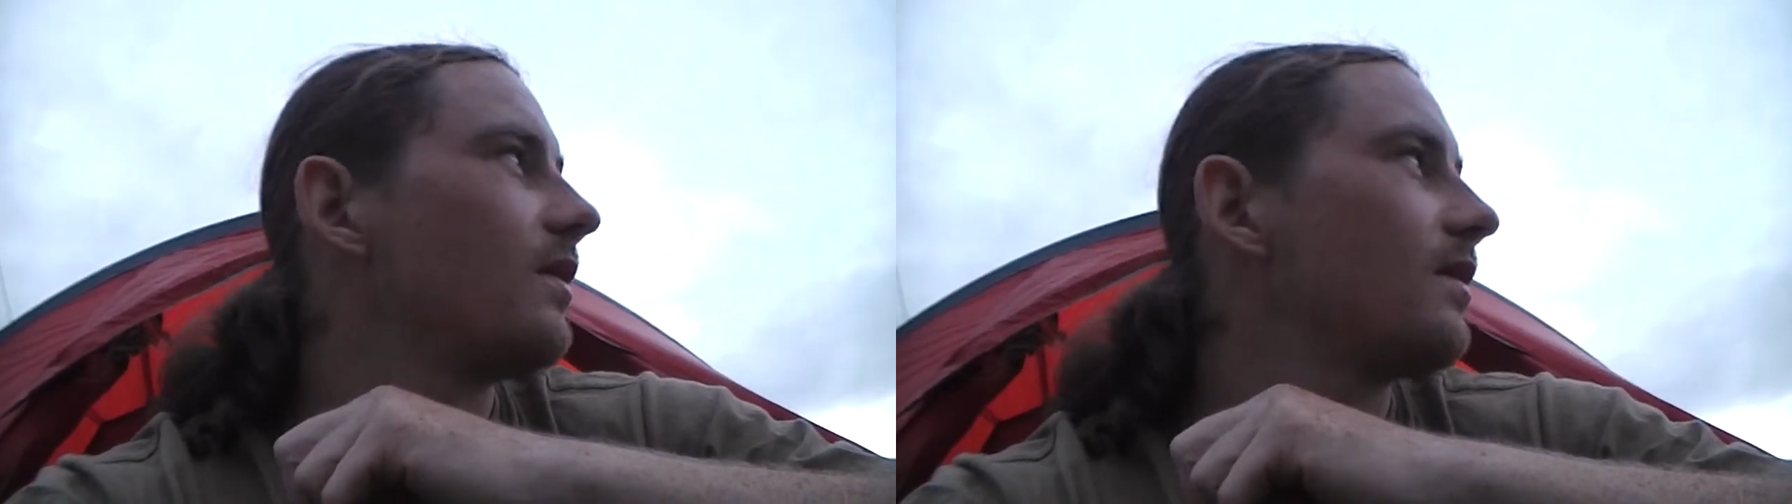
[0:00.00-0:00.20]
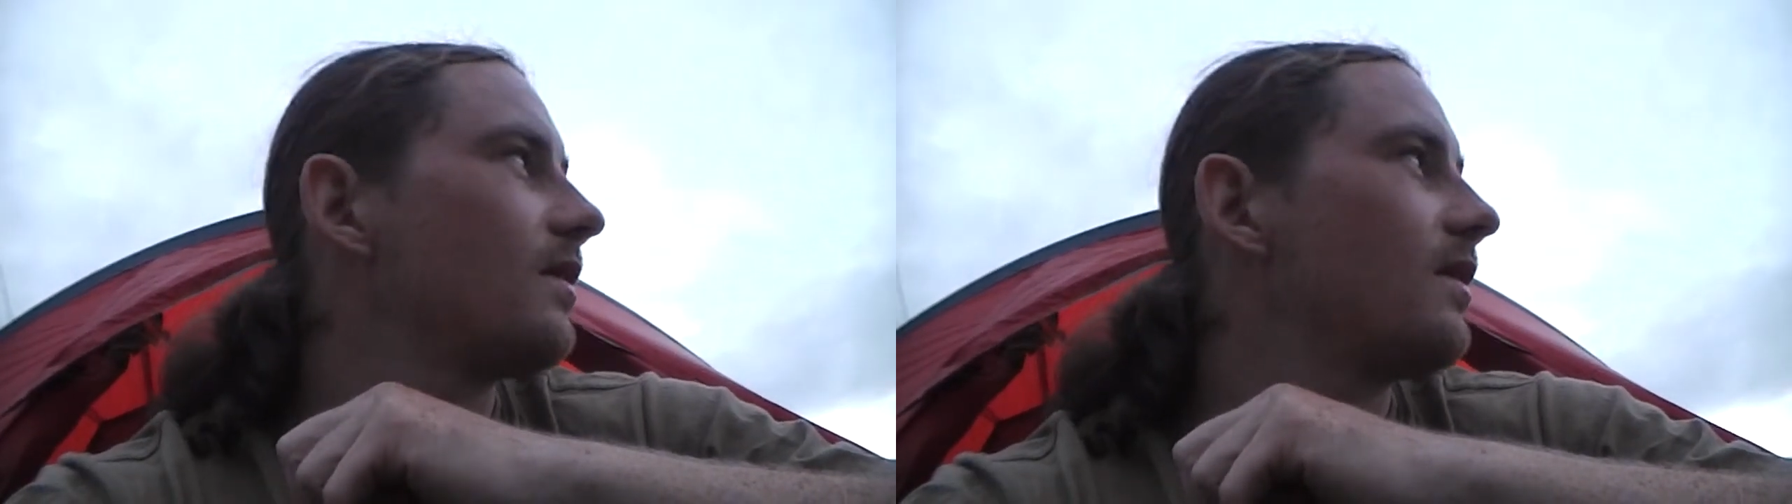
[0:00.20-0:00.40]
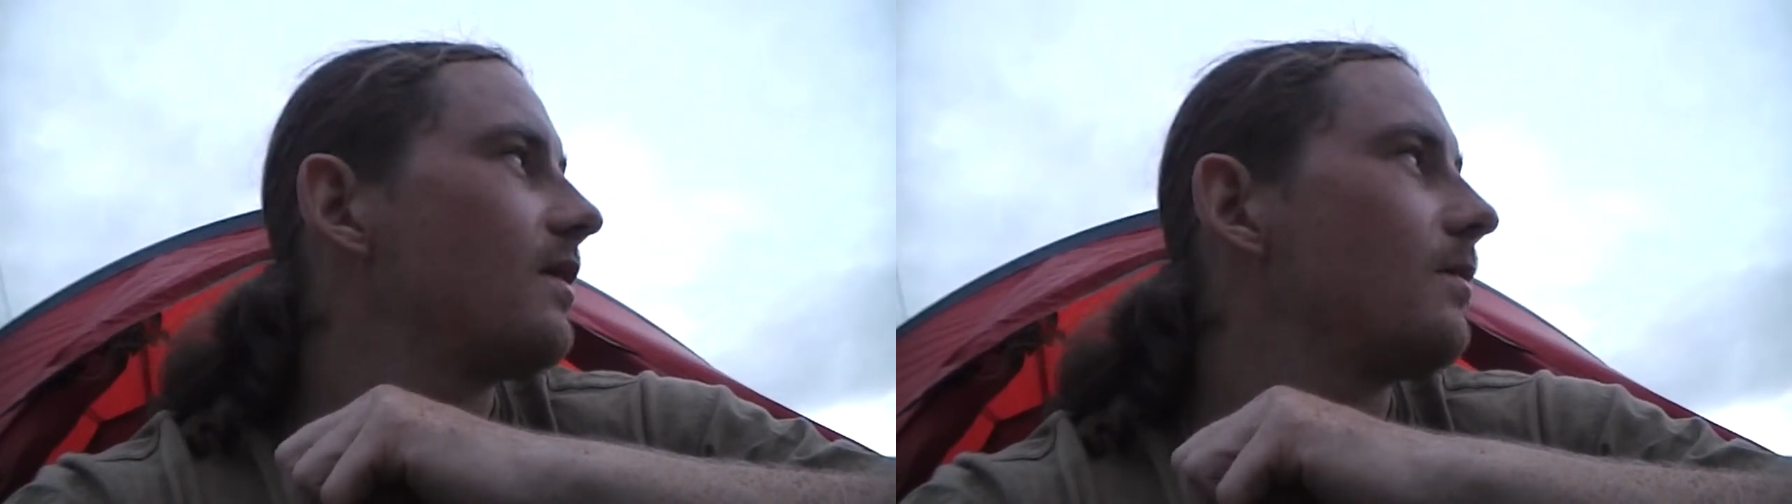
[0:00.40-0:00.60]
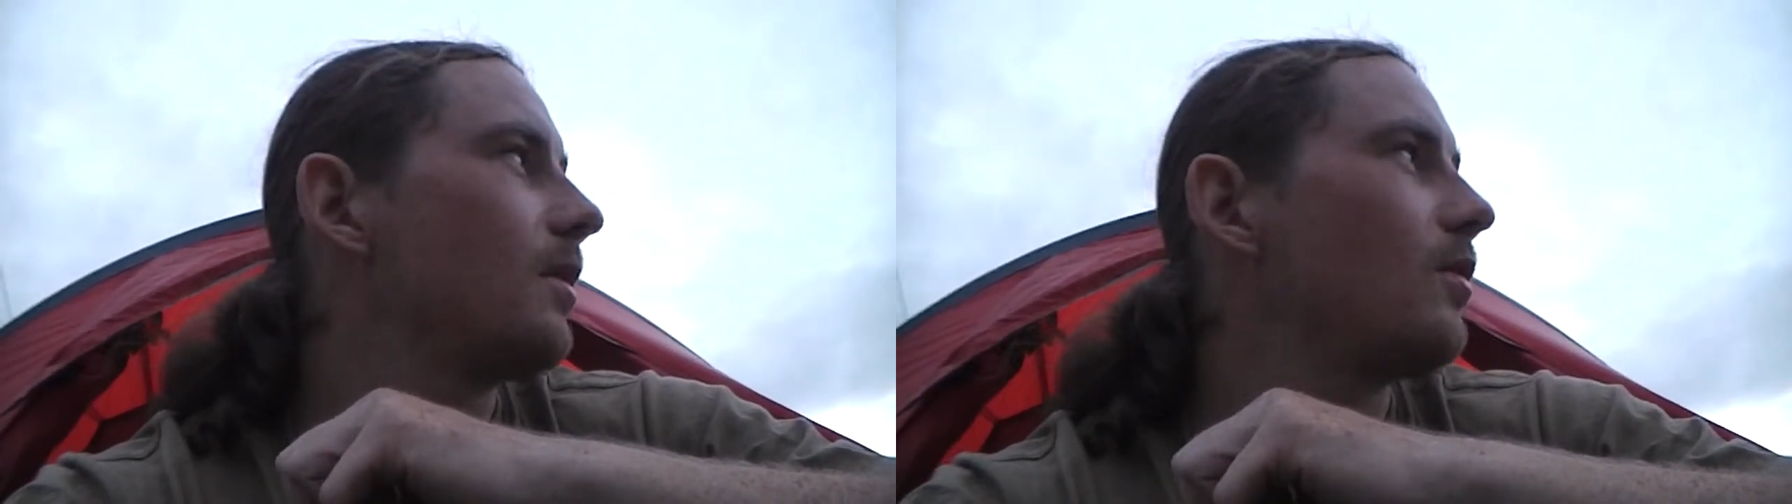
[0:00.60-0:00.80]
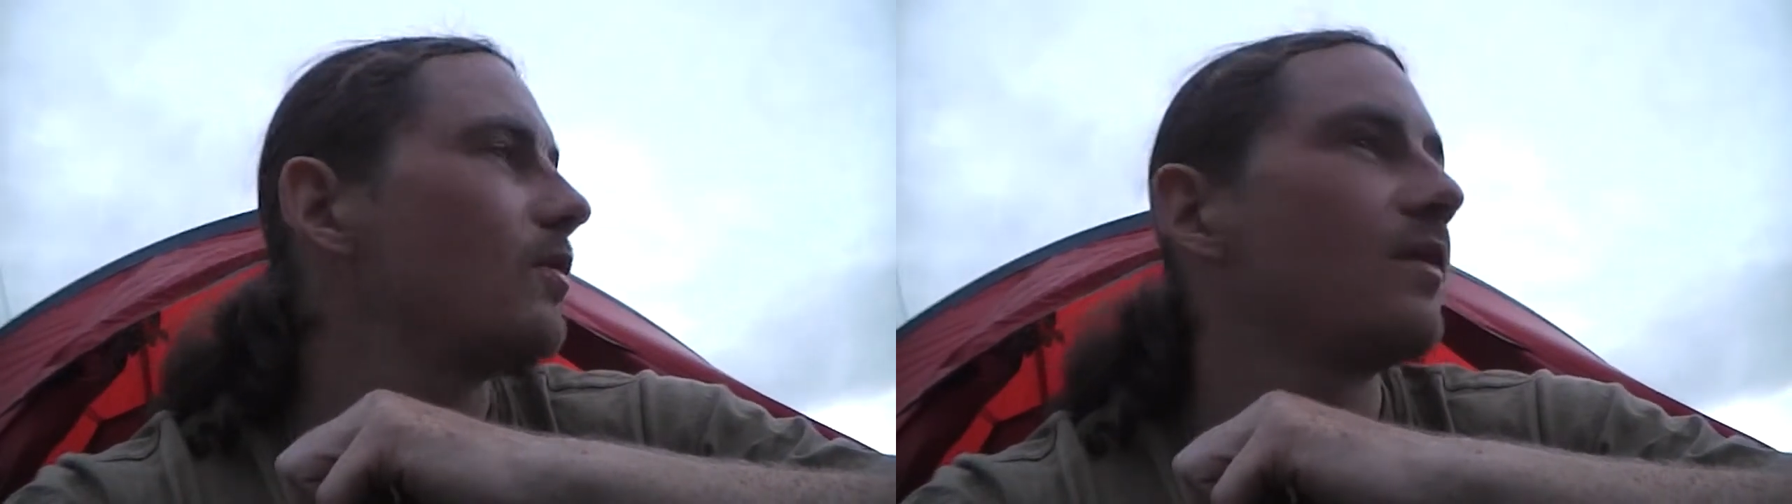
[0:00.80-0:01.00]
at getting the
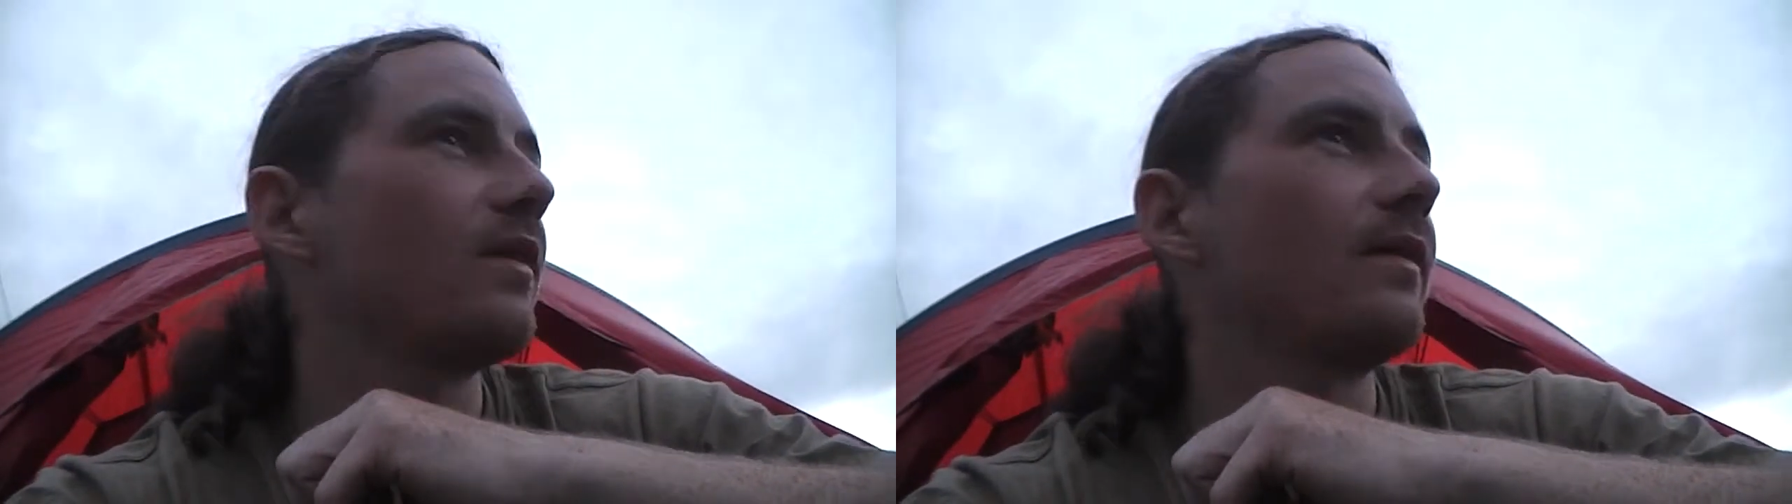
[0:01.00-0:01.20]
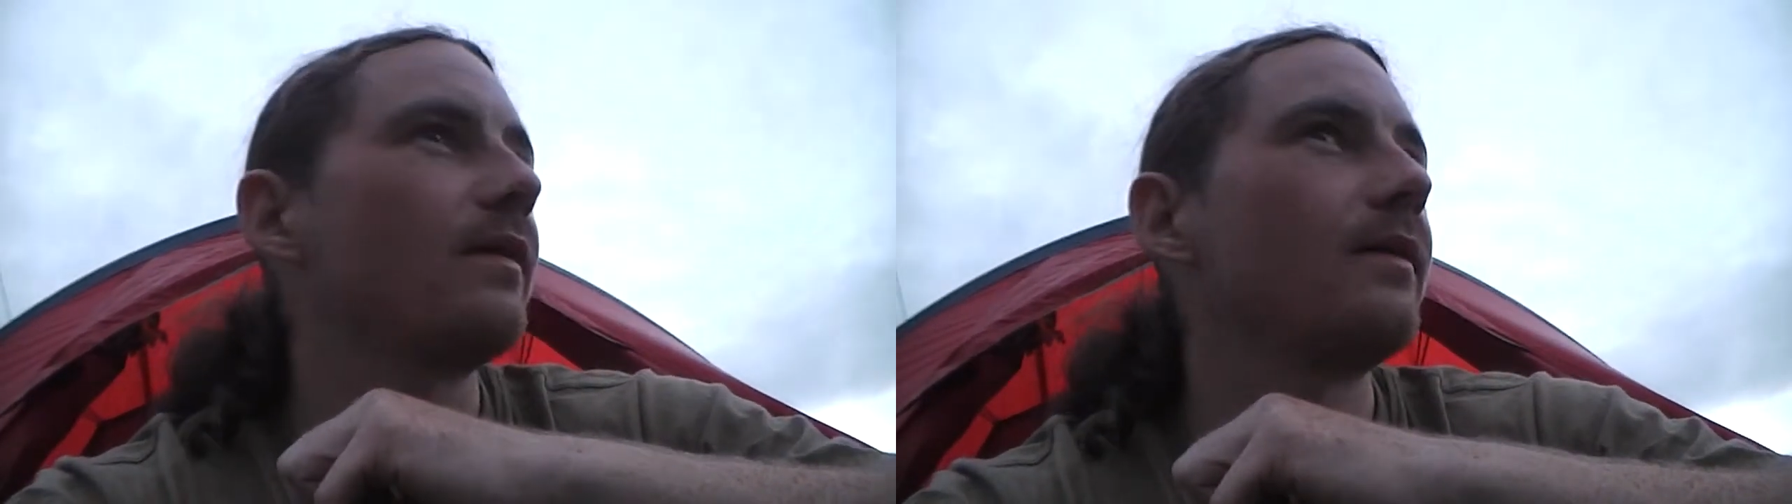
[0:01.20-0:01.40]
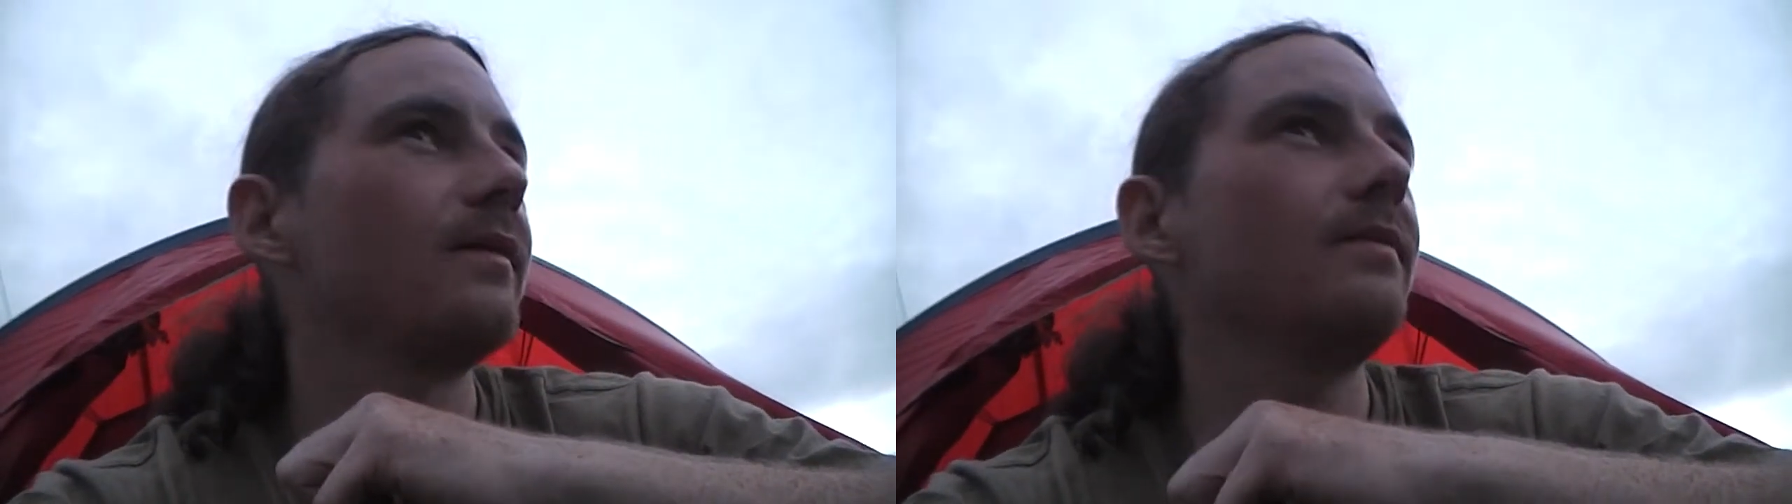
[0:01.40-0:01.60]
moles done.